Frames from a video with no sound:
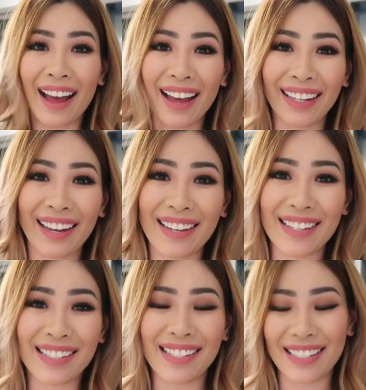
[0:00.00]
Hi
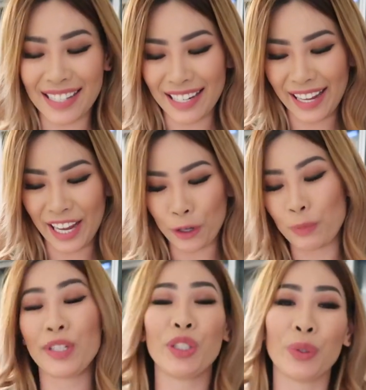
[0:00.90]
guys, today I will
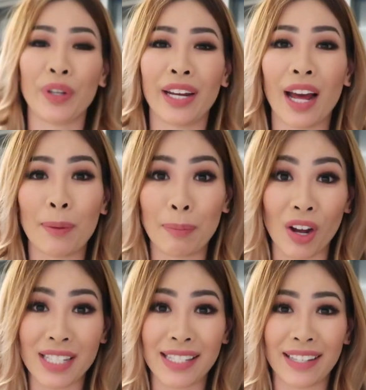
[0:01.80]
be doing an
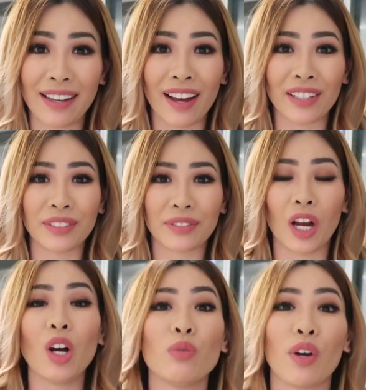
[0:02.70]
unboxing of,
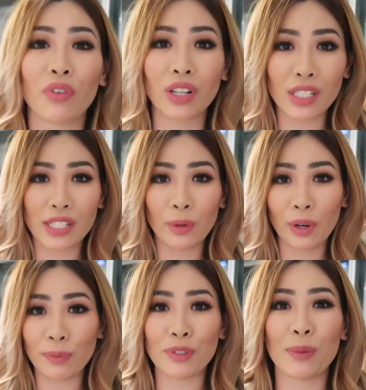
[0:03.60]
oh, I forgot to say
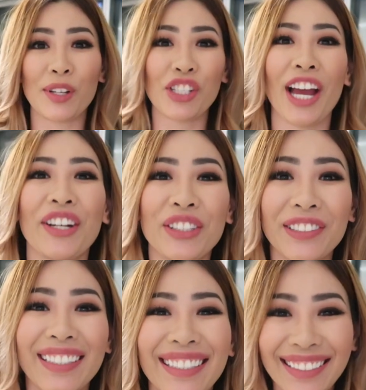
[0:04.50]
welcome to my channel.